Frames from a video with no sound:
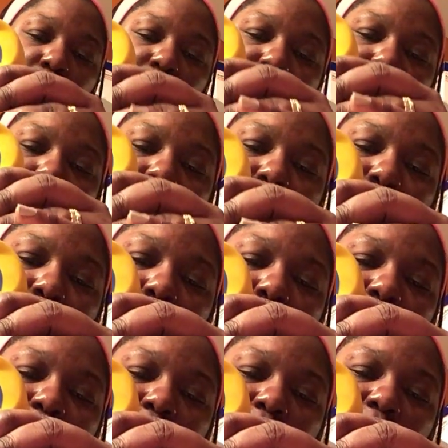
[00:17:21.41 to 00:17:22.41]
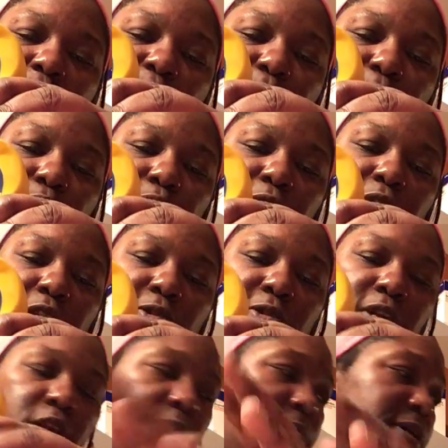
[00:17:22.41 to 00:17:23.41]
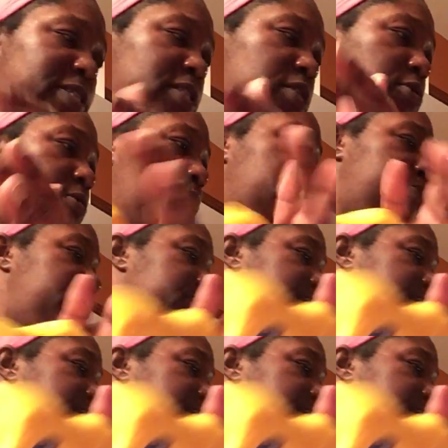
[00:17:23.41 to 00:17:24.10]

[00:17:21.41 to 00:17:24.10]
want to probably put about a teaspoon in of yellow mustard,